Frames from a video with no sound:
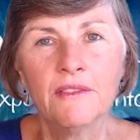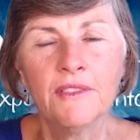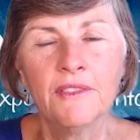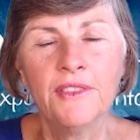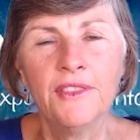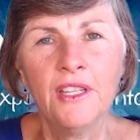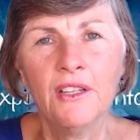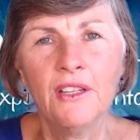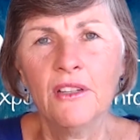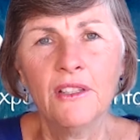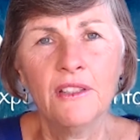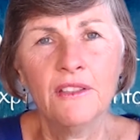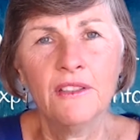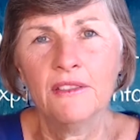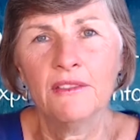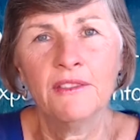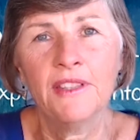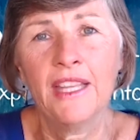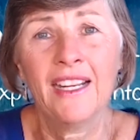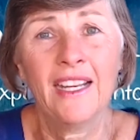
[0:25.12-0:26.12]

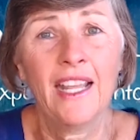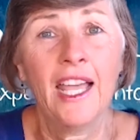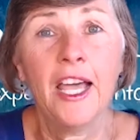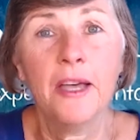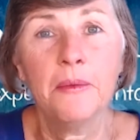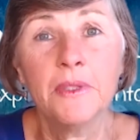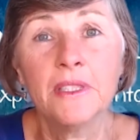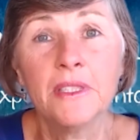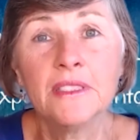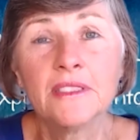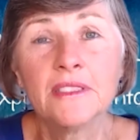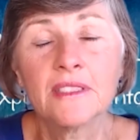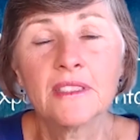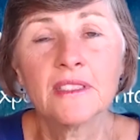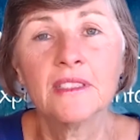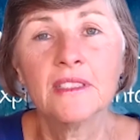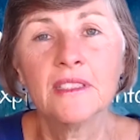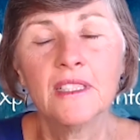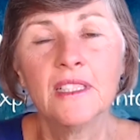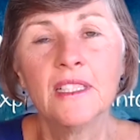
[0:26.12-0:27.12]
that happens.
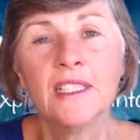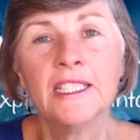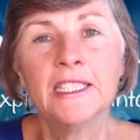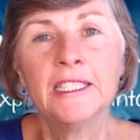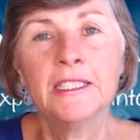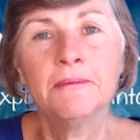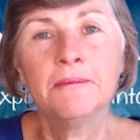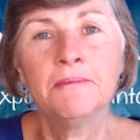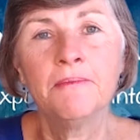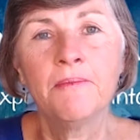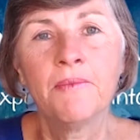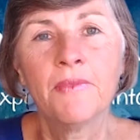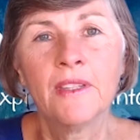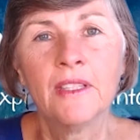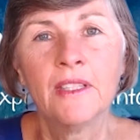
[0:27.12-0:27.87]
Um,